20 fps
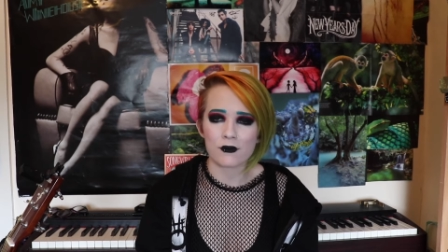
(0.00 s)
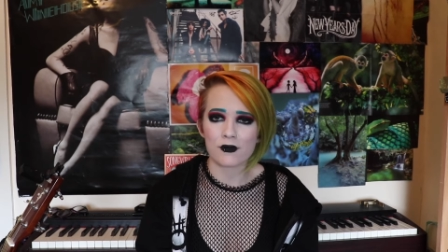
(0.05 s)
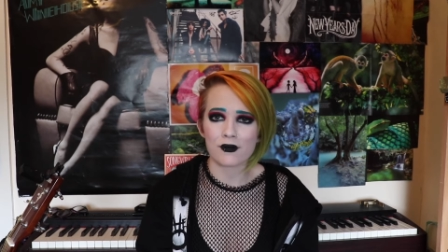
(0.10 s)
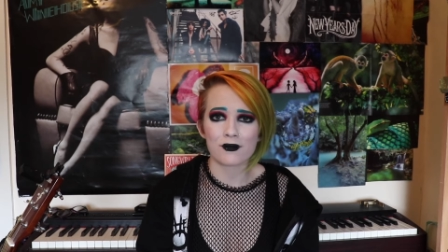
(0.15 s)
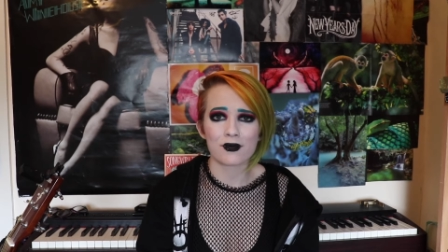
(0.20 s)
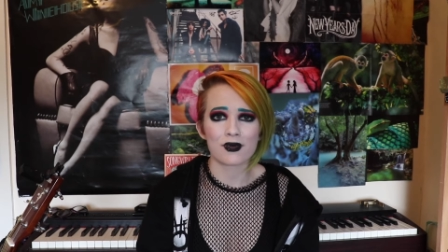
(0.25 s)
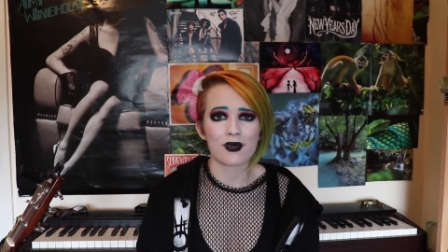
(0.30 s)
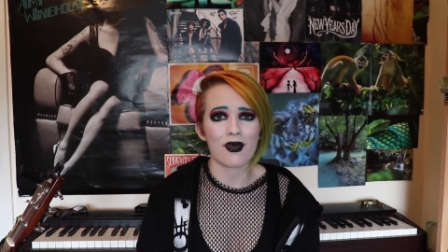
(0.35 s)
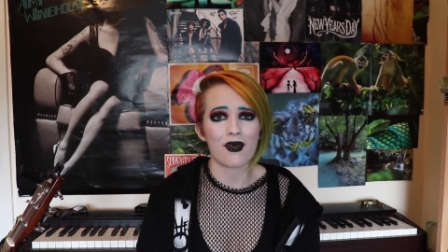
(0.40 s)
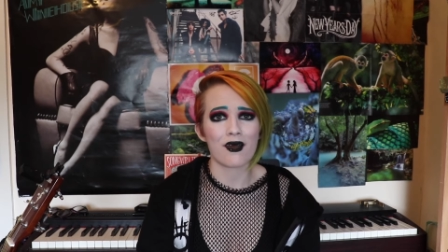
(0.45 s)

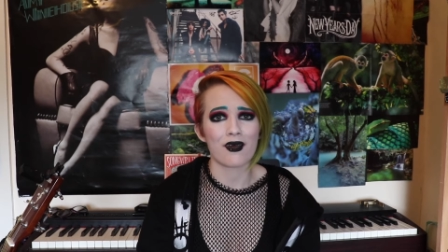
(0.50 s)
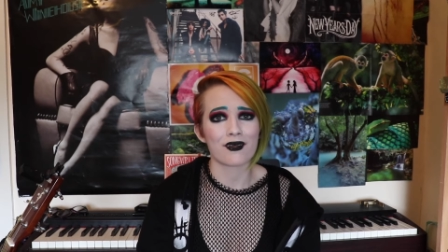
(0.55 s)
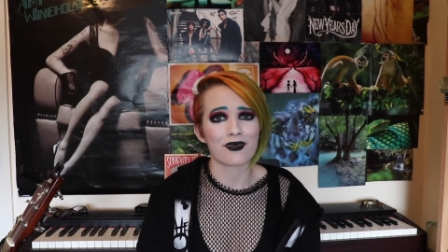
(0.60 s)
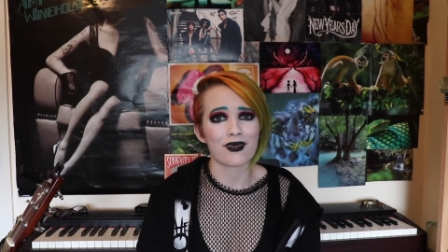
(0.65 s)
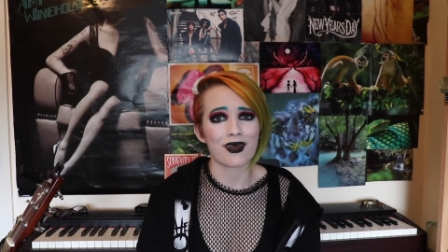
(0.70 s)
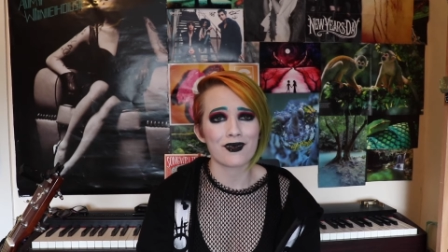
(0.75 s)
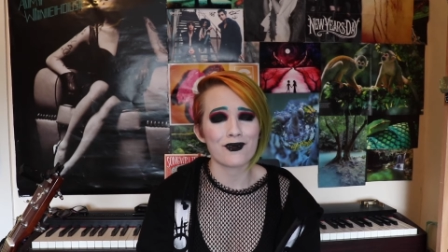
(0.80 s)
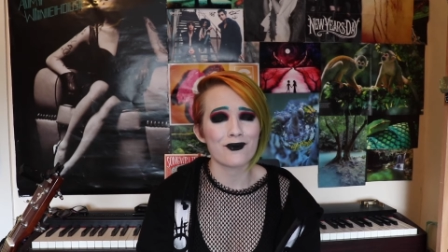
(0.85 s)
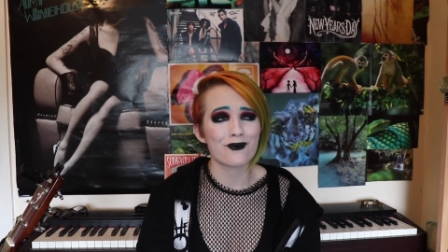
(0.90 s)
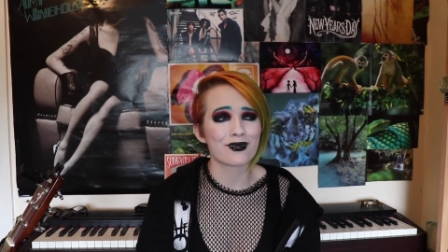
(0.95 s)
Oh god,
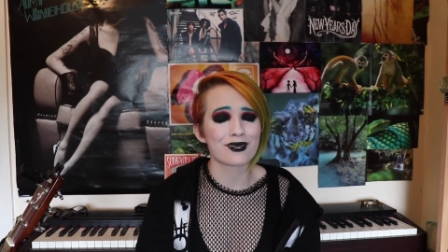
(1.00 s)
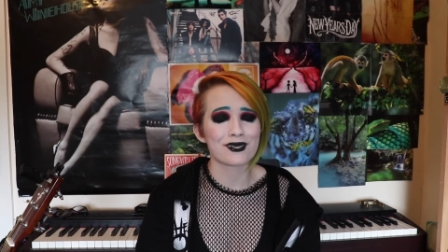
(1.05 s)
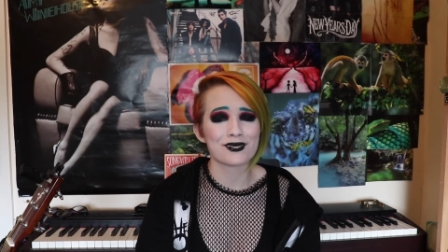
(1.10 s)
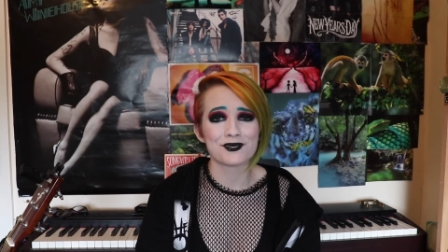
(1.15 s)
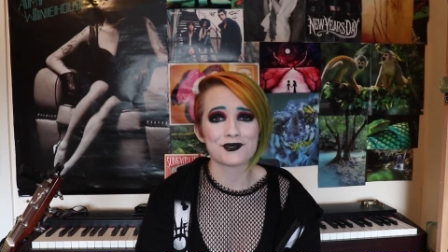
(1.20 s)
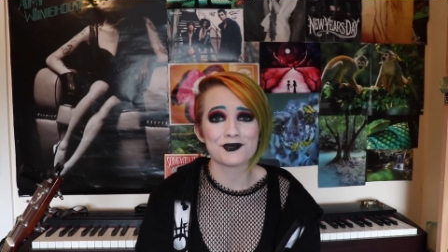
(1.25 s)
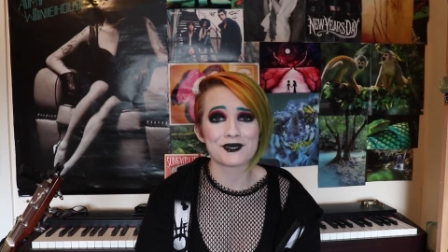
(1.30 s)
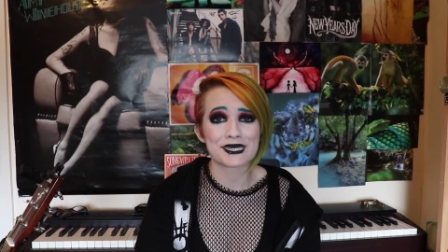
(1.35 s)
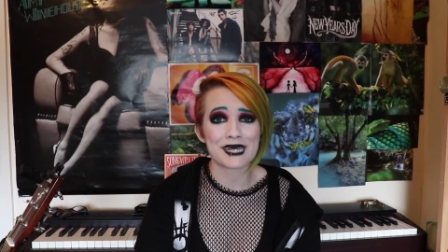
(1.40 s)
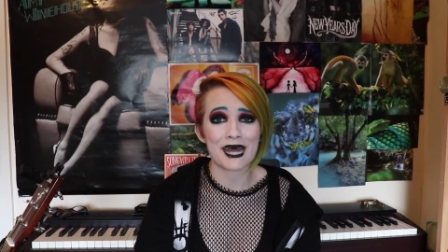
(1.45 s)
I don't want
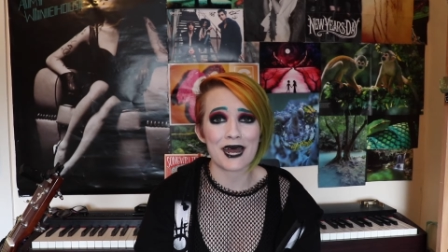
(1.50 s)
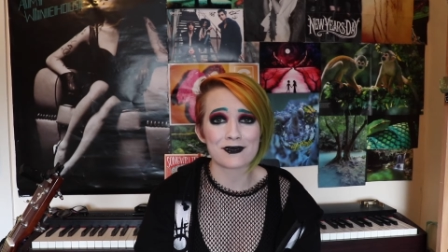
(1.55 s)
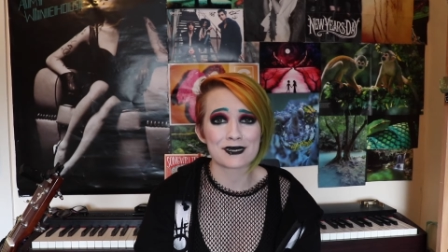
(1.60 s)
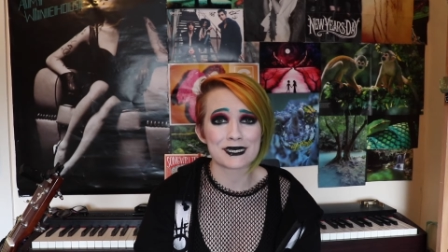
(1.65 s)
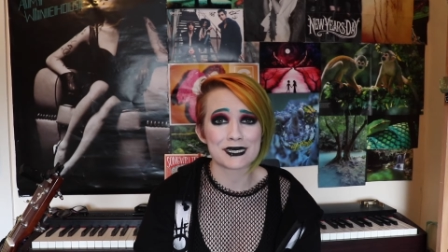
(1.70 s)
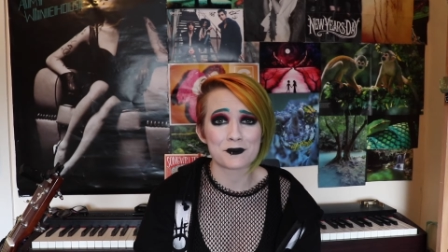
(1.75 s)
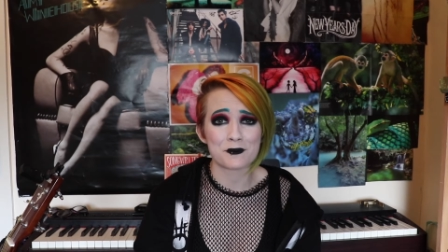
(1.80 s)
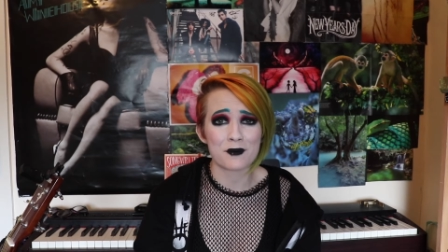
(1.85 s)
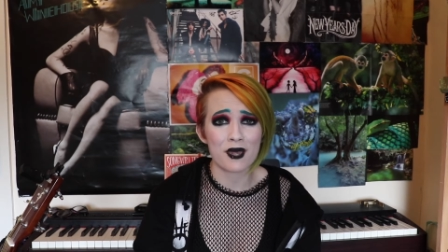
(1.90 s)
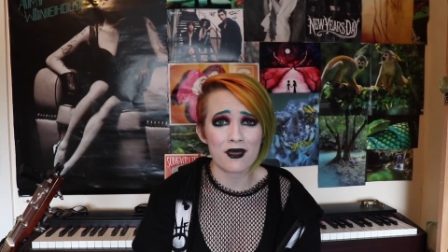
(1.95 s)
to lose
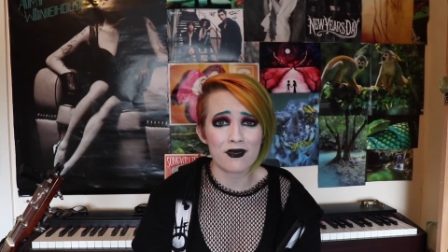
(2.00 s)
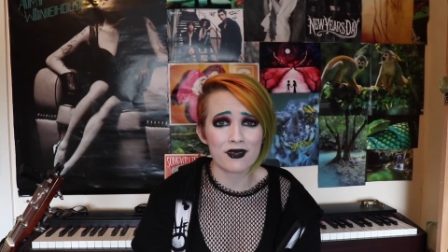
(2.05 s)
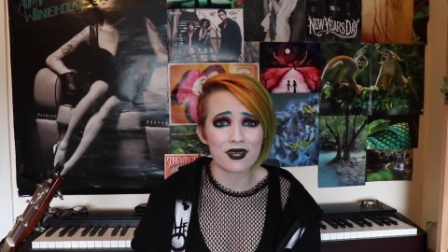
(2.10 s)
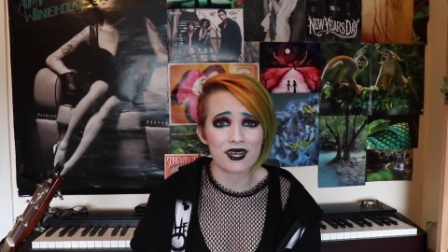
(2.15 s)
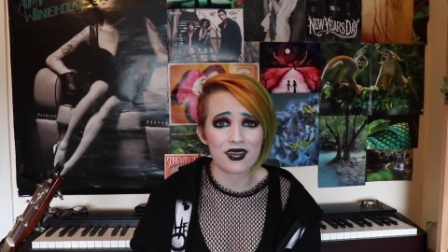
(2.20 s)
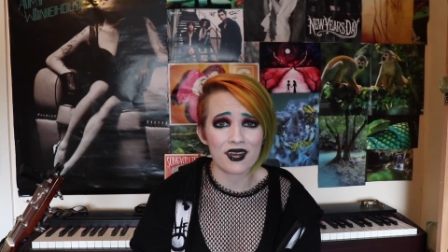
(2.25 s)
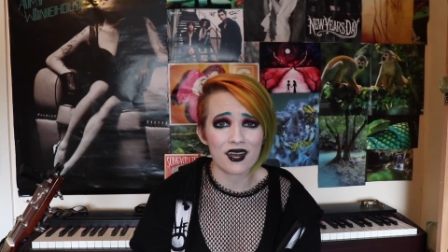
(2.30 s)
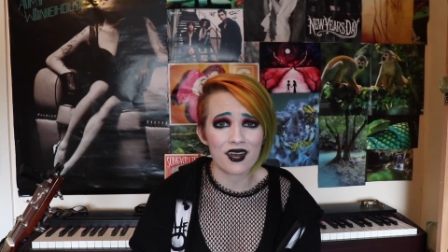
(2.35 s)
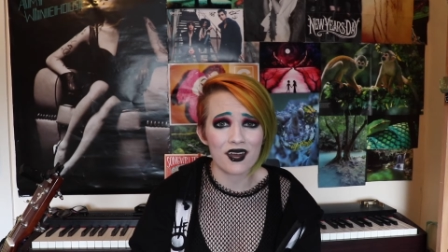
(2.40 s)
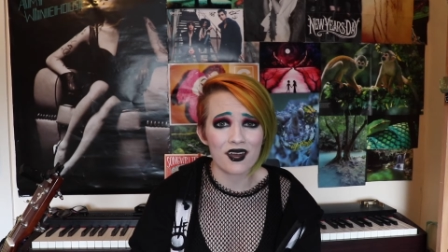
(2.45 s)
Captain
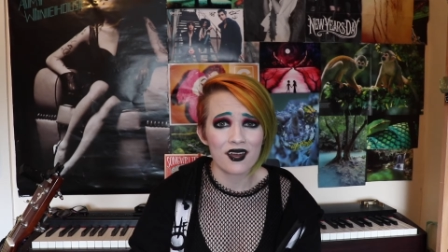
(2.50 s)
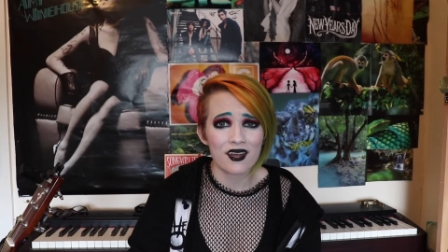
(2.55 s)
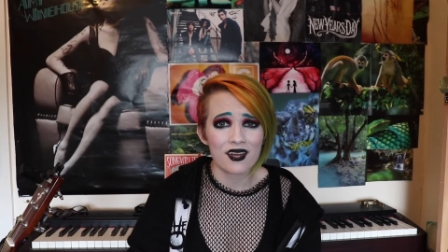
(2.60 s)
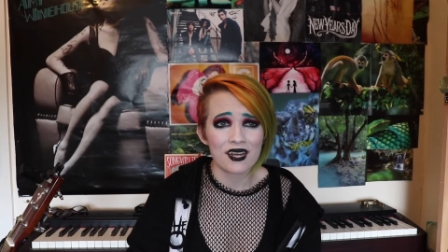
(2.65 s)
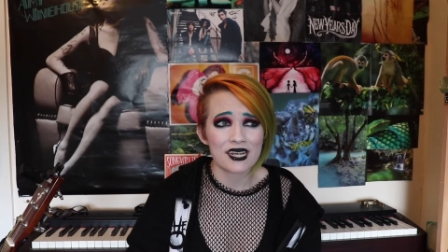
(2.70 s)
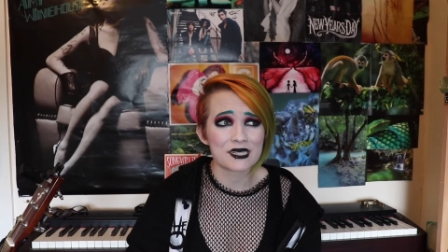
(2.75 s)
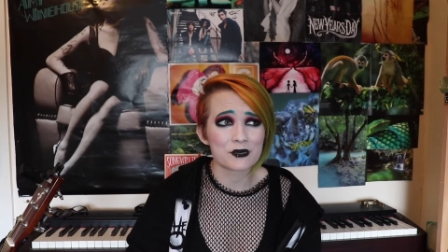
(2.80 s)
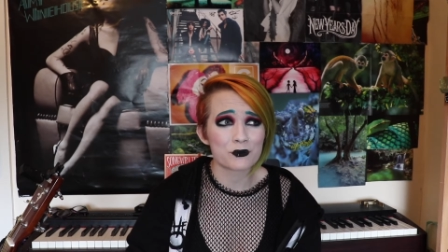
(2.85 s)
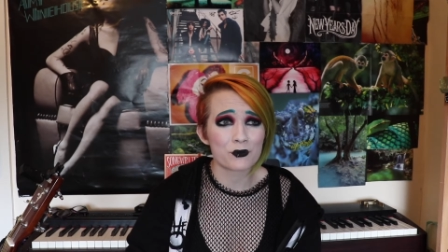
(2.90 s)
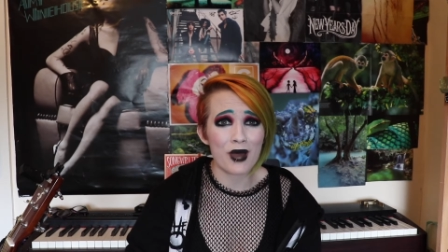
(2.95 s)
America
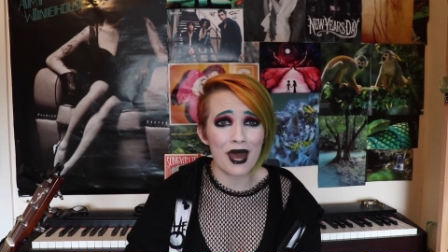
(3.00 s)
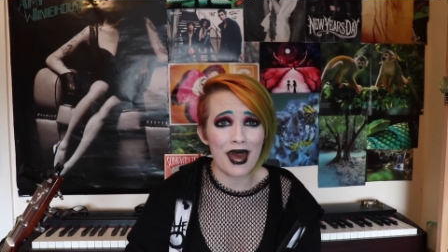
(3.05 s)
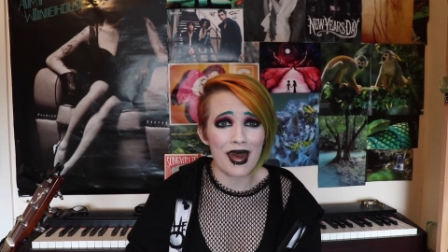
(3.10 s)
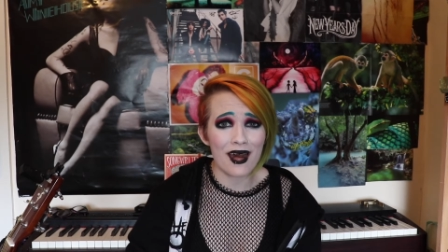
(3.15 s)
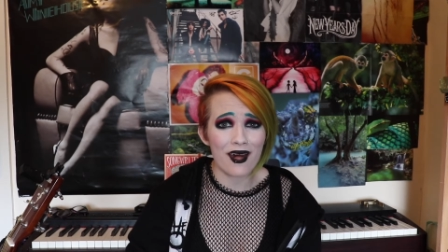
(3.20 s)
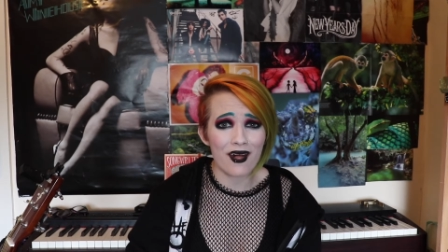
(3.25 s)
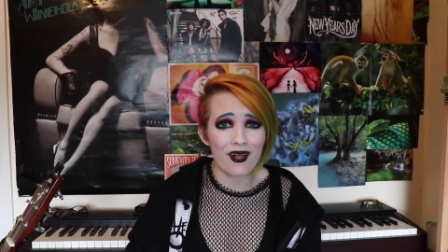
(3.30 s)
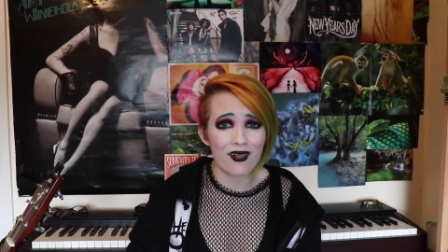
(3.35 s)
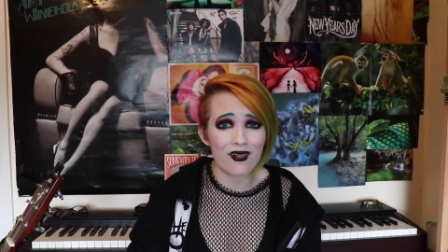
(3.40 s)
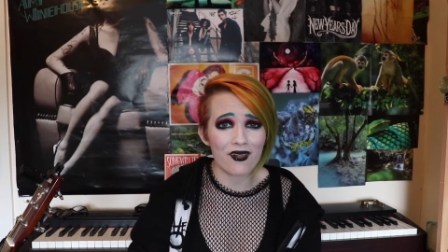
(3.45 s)
as
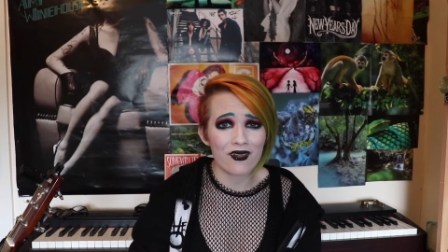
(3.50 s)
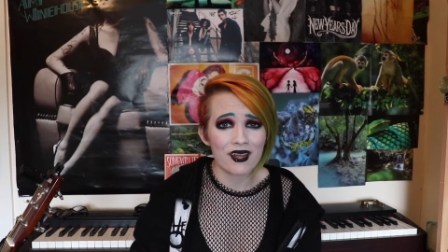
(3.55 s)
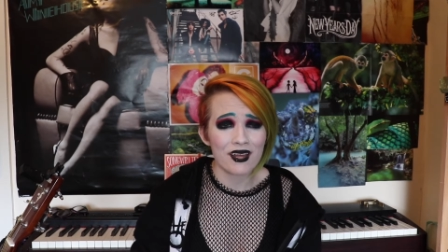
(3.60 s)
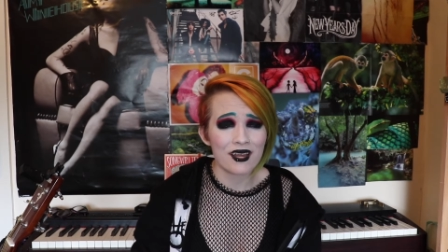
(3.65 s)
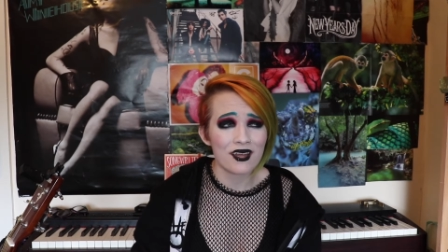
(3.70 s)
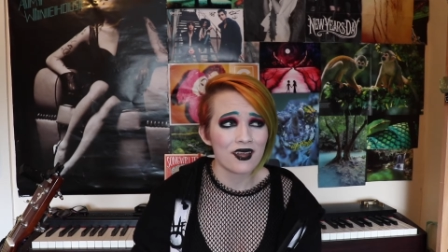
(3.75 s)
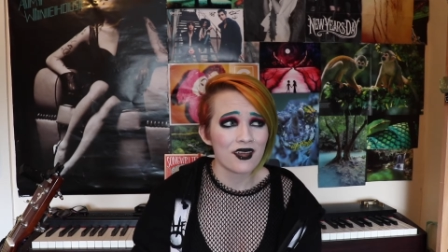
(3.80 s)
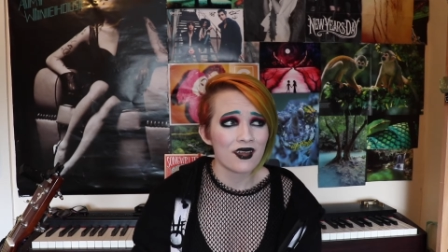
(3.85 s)
well.